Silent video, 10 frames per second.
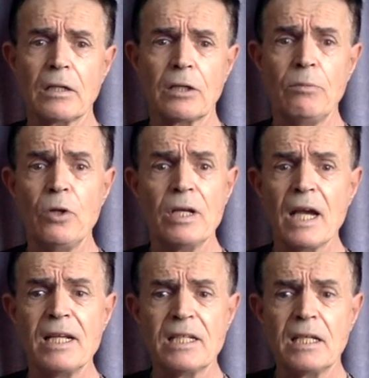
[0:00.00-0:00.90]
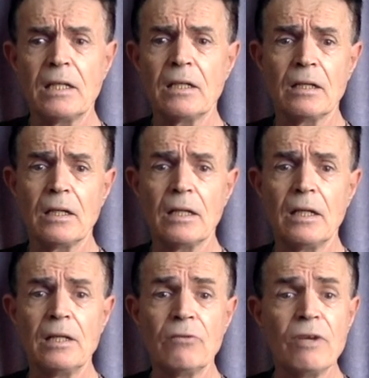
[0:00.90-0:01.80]
communicating
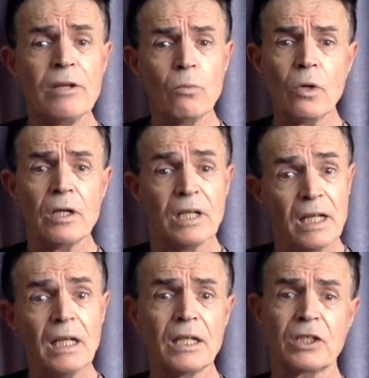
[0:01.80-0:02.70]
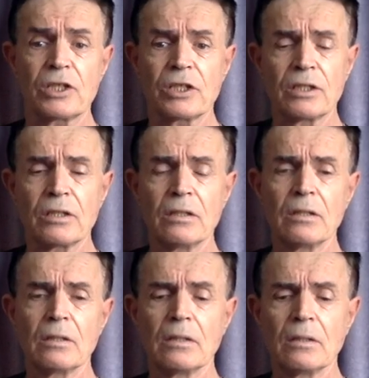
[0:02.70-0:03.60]
in the written word in English.
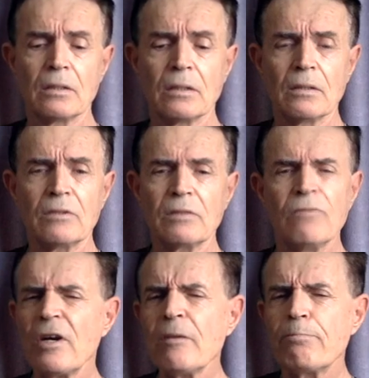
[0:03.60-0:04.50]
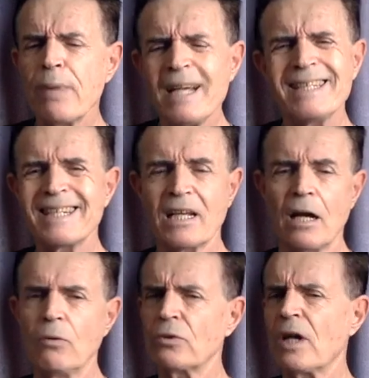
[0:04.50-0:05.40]
Some very basic,
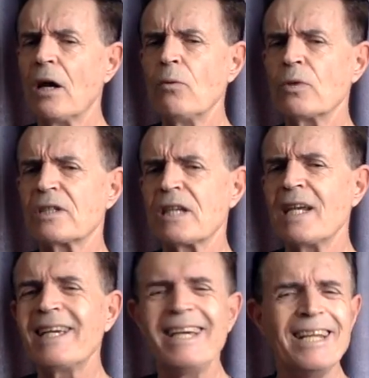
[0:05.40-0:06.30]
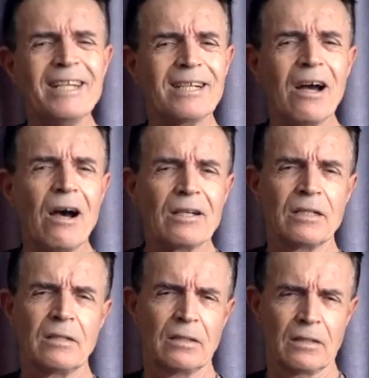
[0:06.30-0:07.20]
I would say,
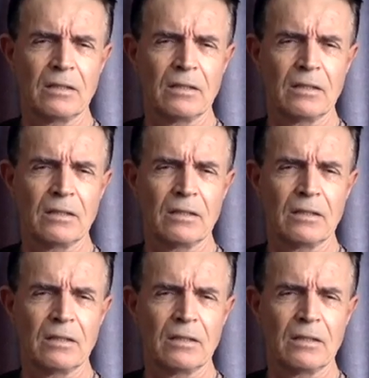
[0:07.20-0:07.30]
kindergarten